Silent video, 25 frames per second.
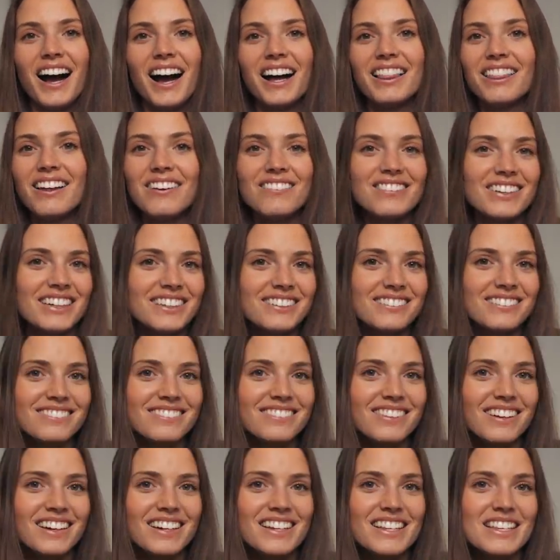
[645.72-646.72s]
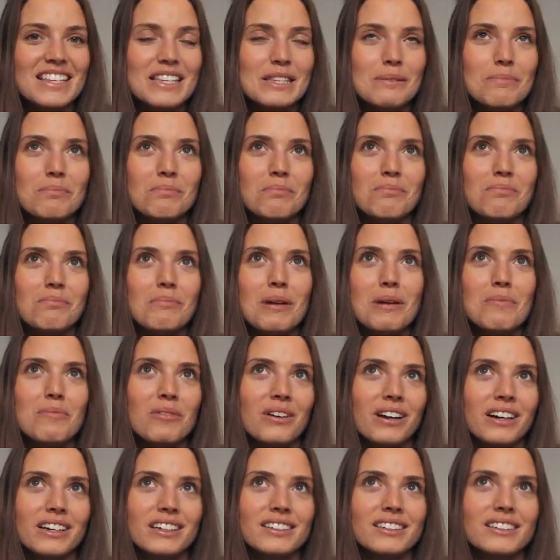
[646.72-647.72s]
I love it. It's
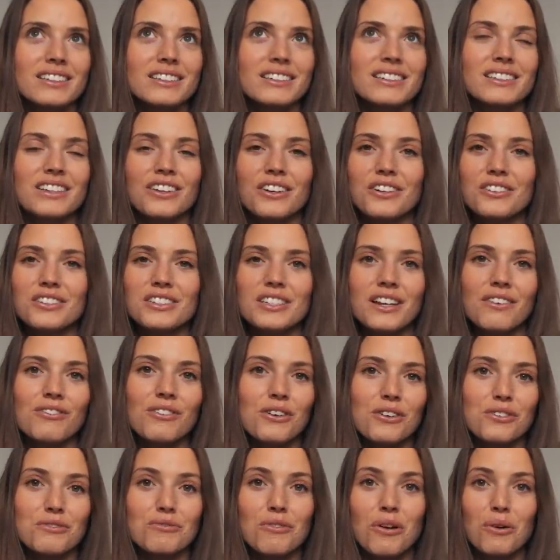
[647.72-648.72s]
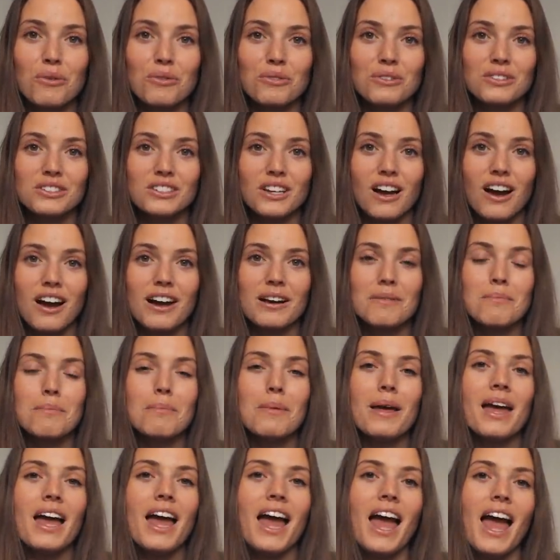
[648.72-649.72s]
memories. You know, stuff goes wrong all the
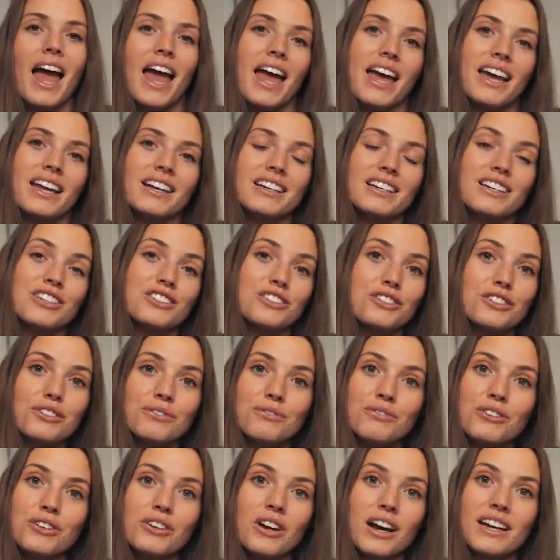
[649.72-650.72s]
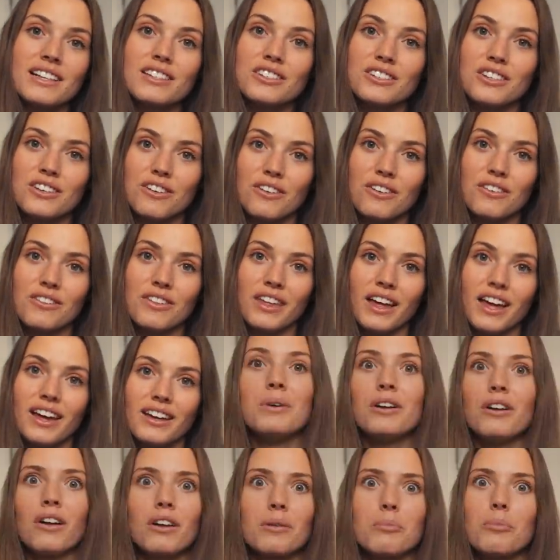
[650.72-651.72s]
time. And it's good for you guys to know that.
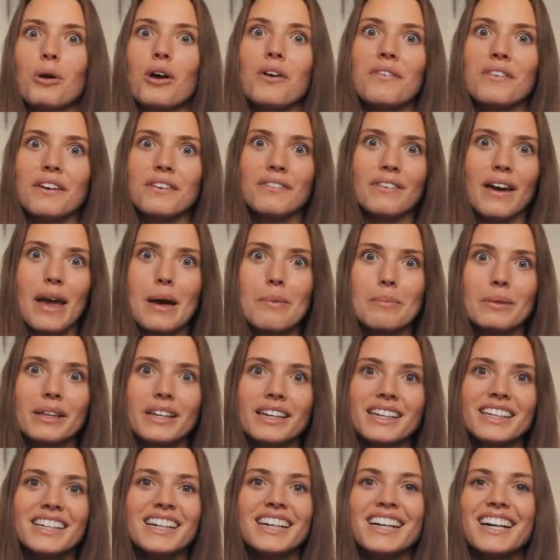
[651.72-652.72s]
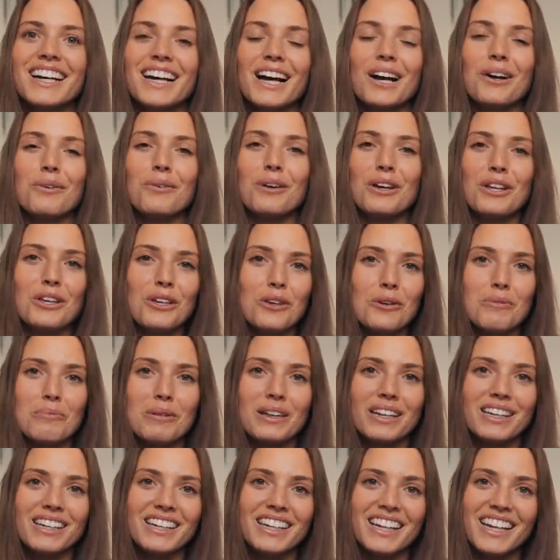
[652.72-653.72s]
We're not a perfect family. We're
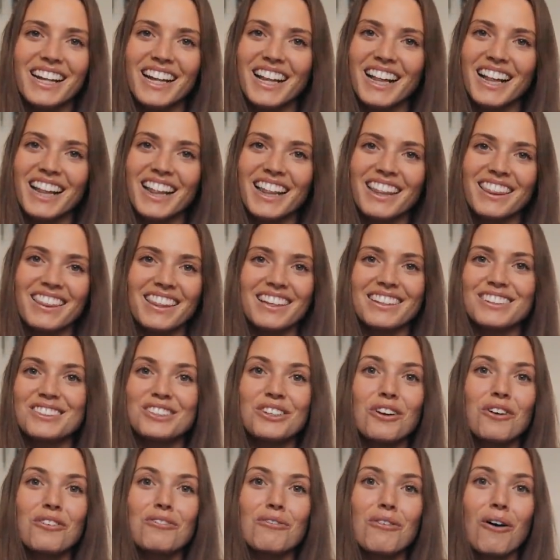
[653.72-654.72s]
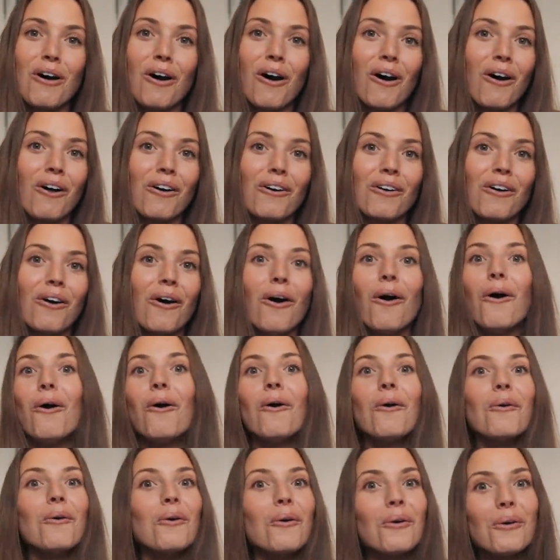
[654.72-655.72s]
human. Things go wrong
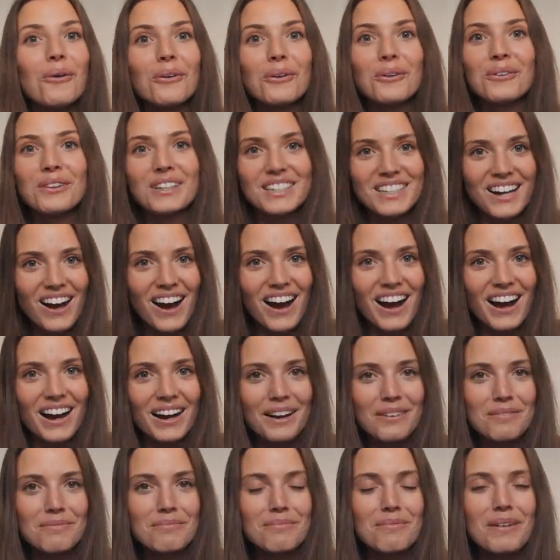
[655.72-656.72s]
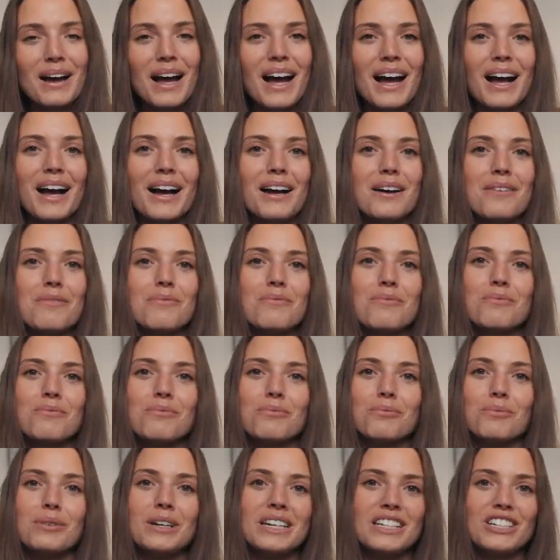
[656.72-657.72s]
all the time.
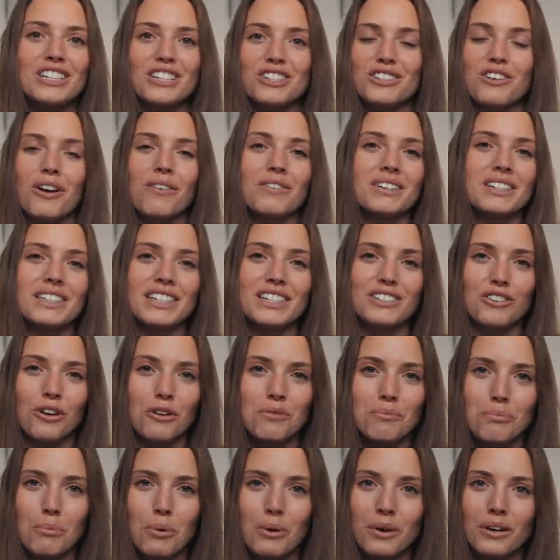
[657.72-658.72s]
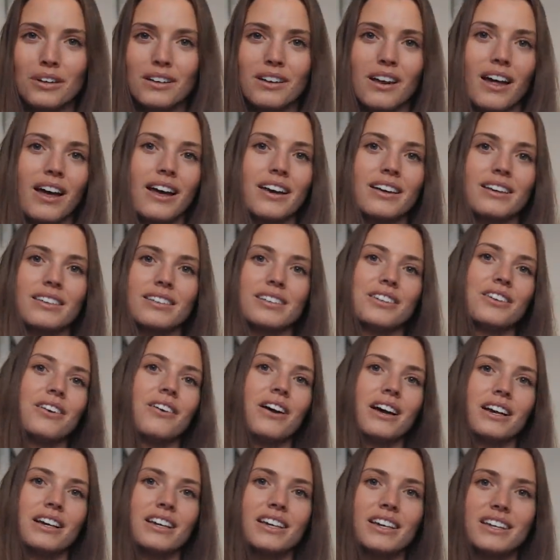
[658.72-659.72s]
We just obviously don't put, like, you know,
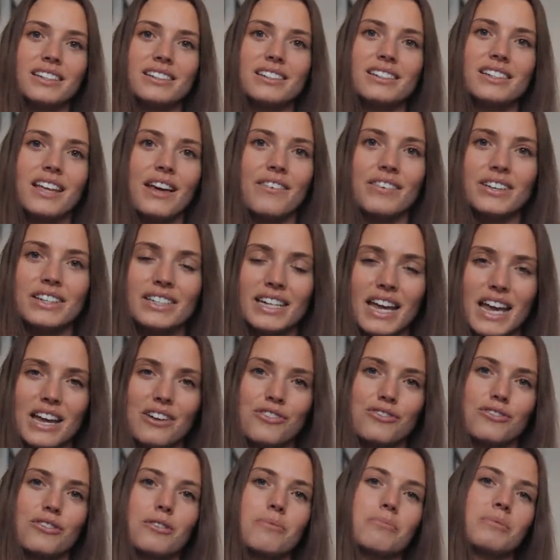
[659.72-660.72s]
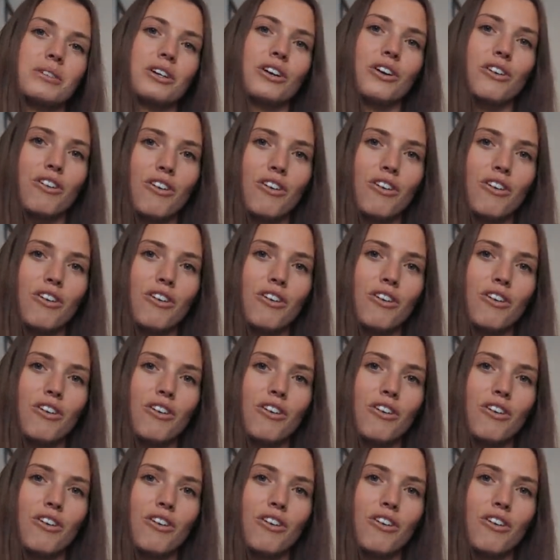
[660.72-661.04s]
our kids having tantrums and